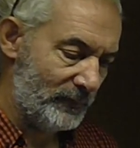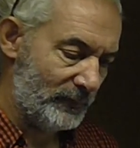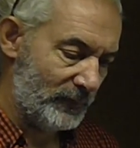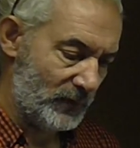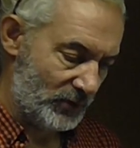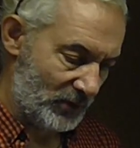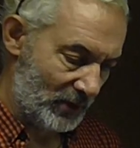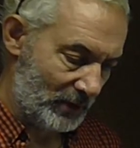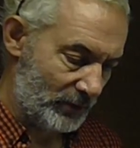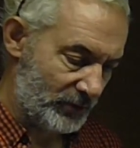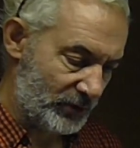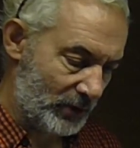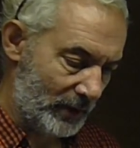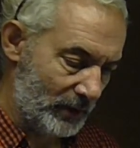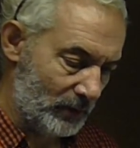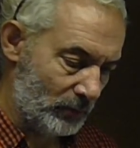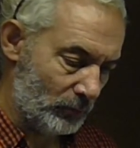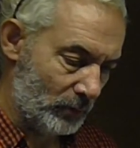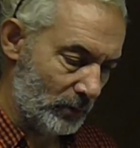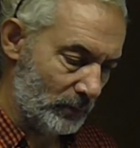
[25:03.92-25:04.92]
I
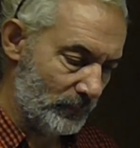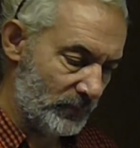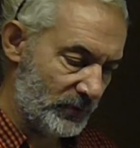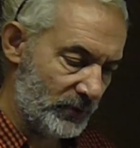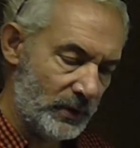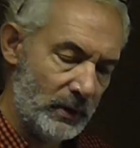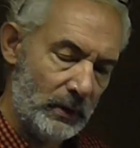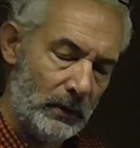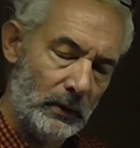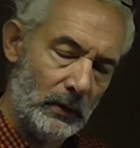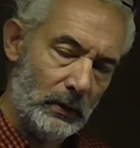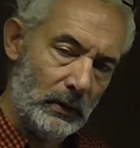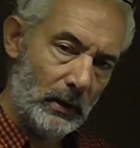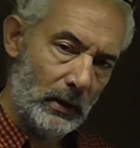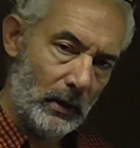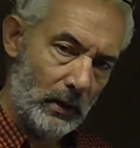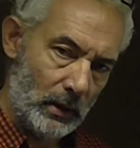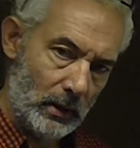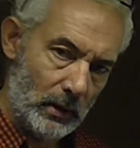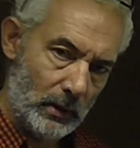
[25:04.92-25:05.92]
facilitate groups,
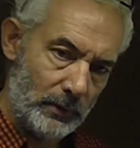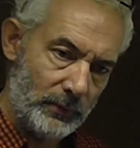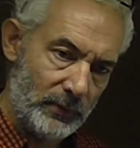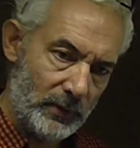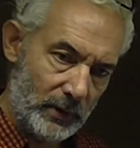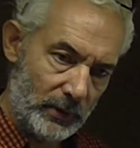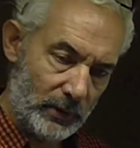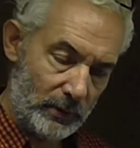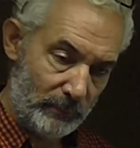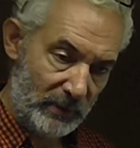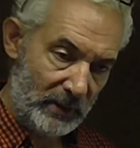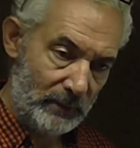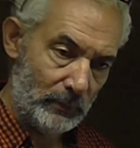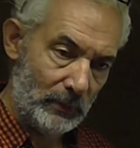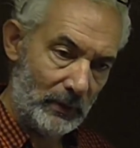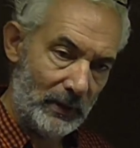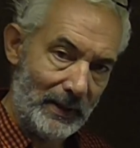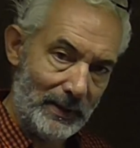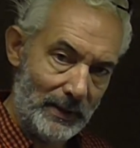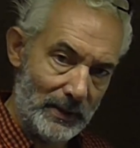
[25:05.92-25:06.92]
that the
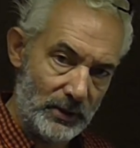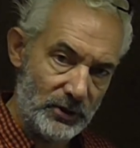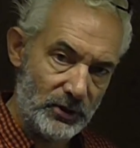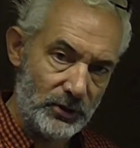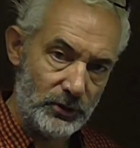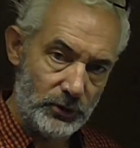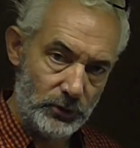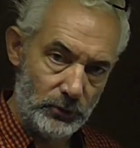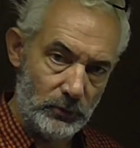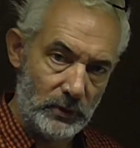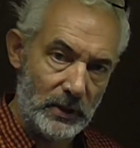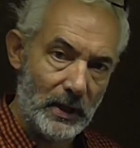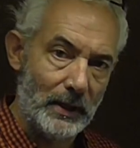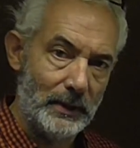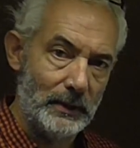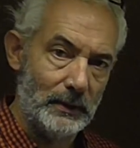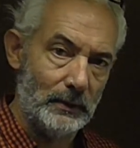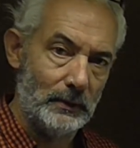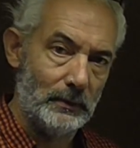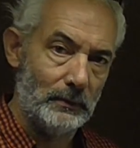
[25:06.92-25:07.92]
people in it do
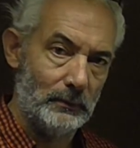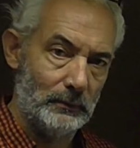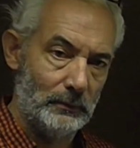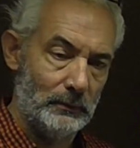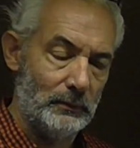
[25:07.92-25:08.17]
gain